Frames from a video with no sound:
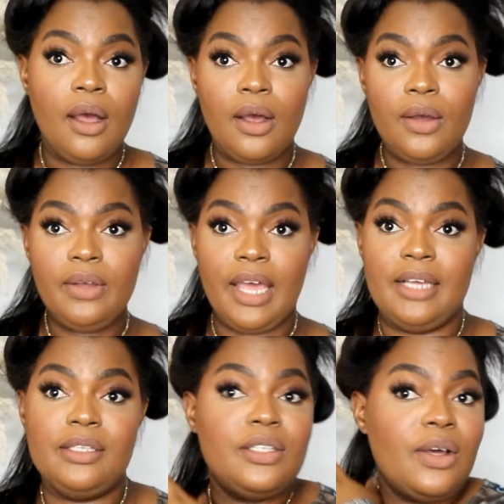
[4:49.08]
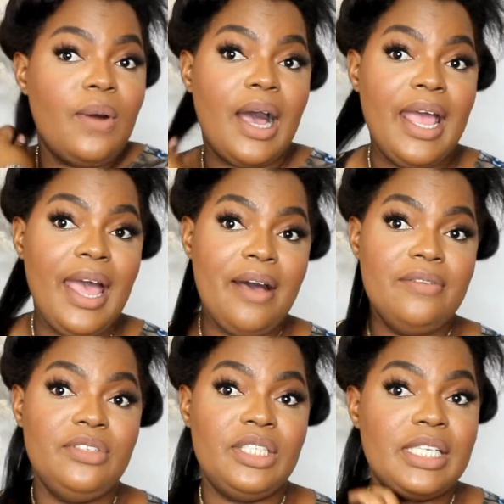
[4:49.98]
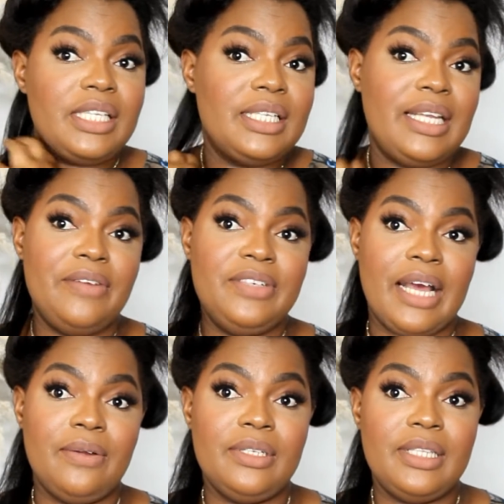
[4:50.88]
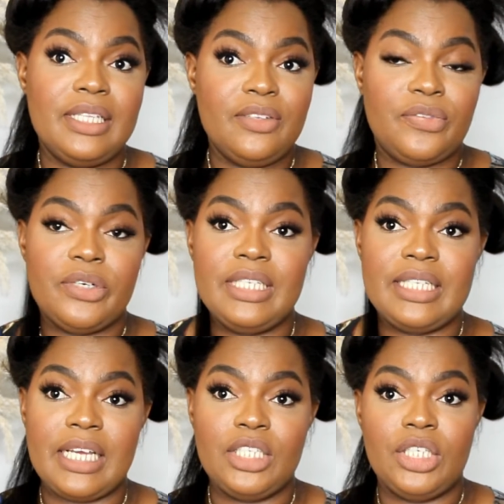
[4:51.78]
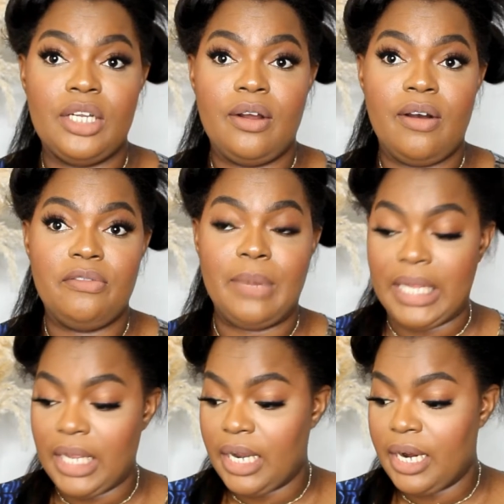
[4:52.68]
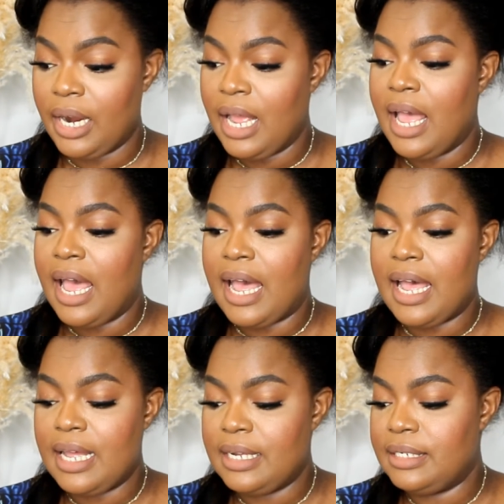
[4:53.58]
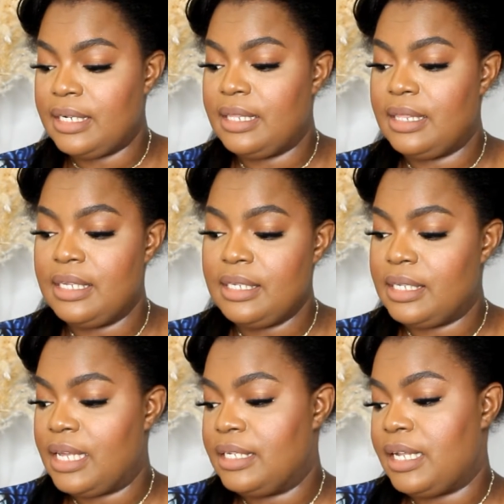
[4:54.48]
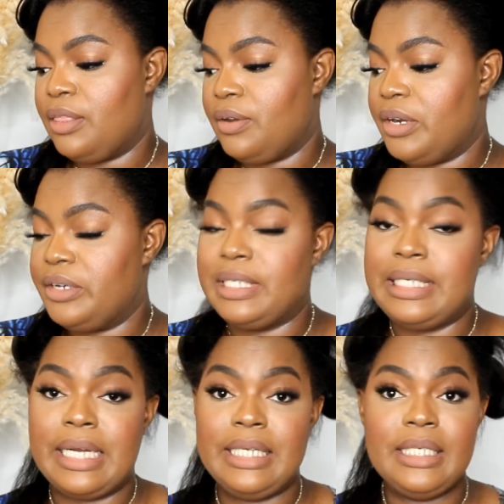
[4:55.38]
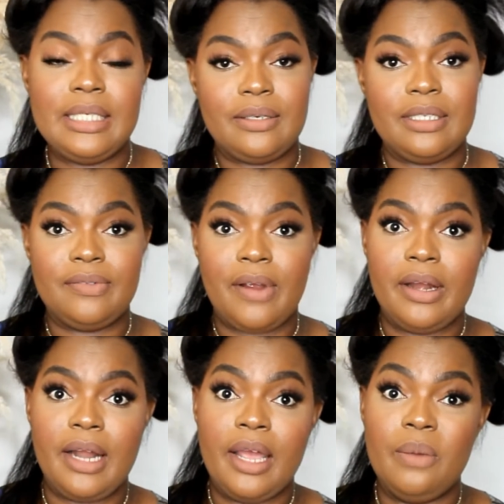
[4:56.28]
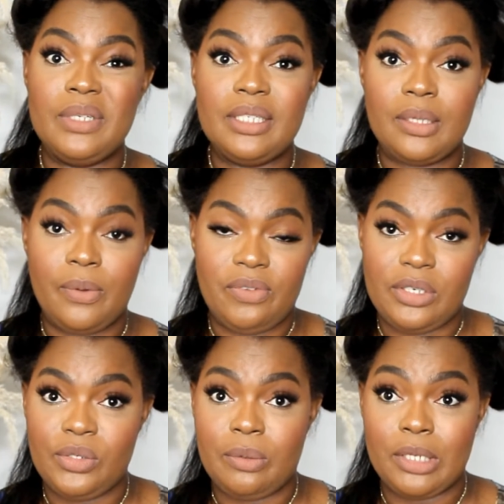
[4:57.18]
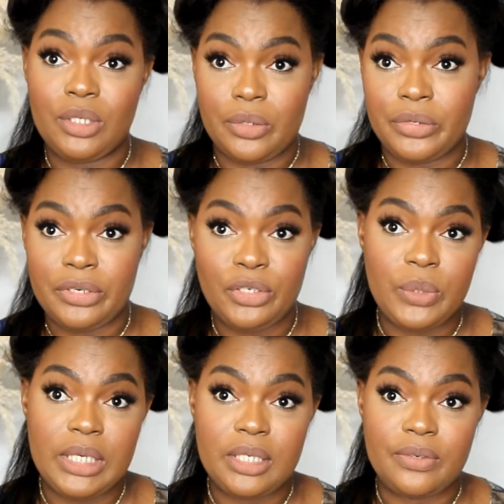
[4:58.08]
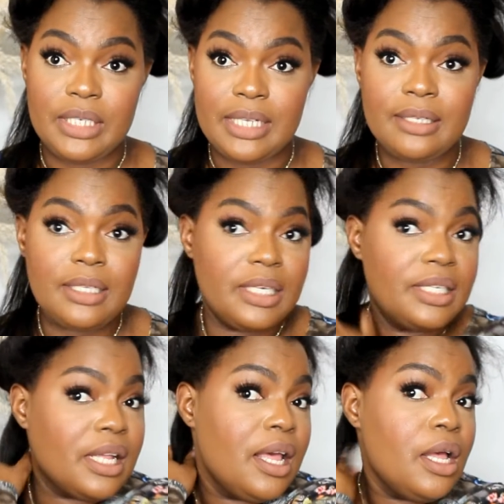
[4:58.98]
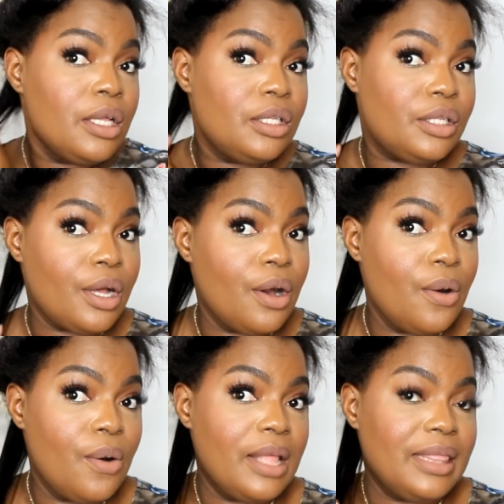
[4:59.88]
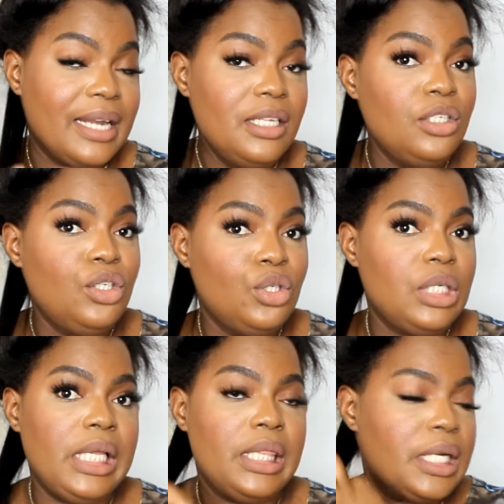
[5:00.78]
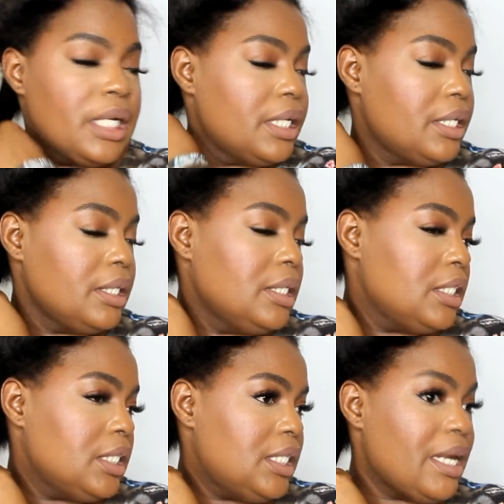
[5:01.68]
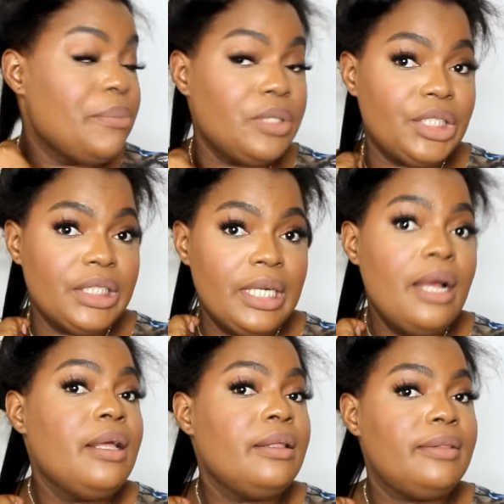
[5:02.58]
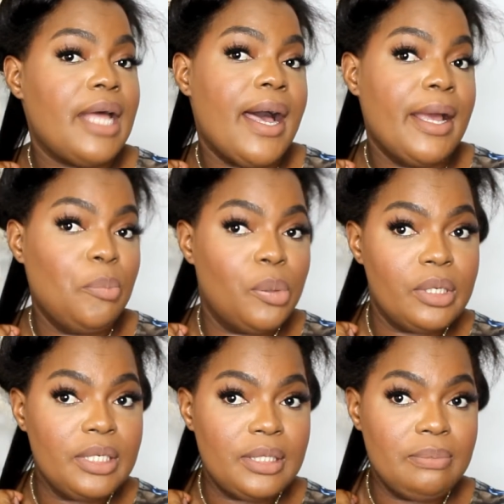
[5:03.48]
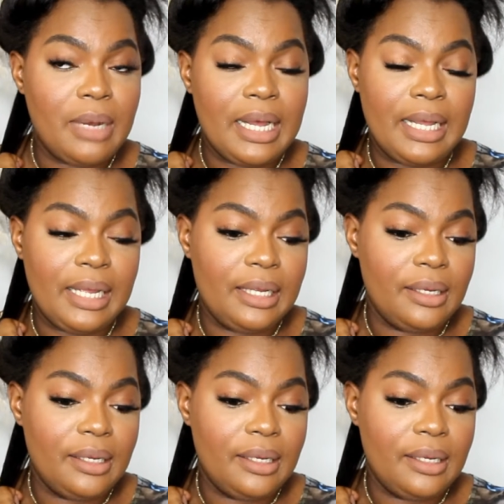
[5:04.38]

Okay, so I have just left out this first section of my hair, and this is at 390 degrees Fahrenheit, which is equivalent to about 220 degrees Celsius. So that is usually the temperature that I put my